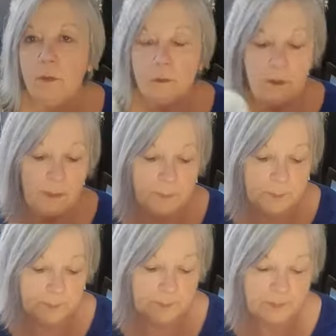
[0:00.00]
of
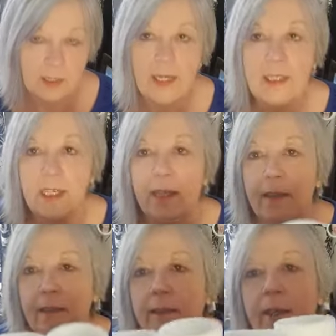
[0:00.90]
Annie,
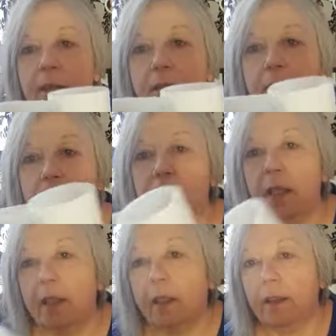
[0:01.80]
I knew you would
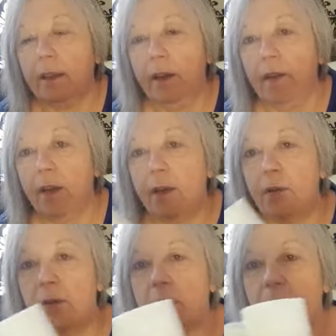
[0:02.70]
like
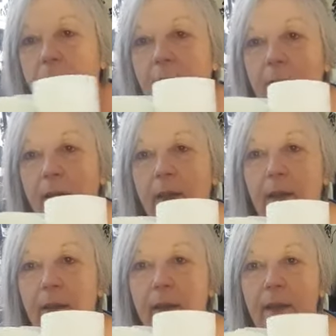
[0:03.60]
those.
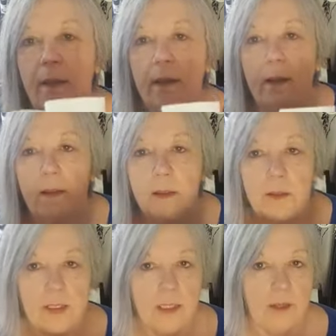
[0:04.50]
I've
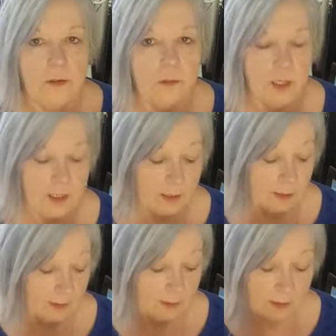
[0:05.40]
got a set of 3.
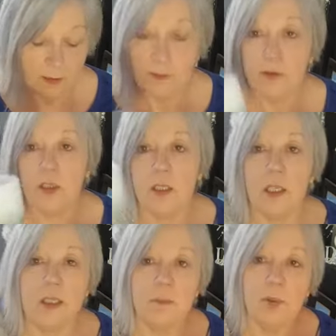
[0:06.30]
Just
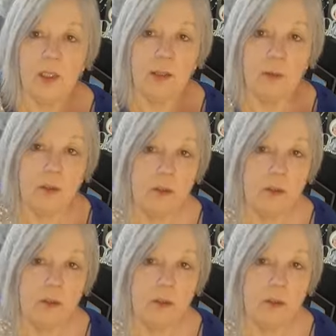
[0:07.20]
nice to put out at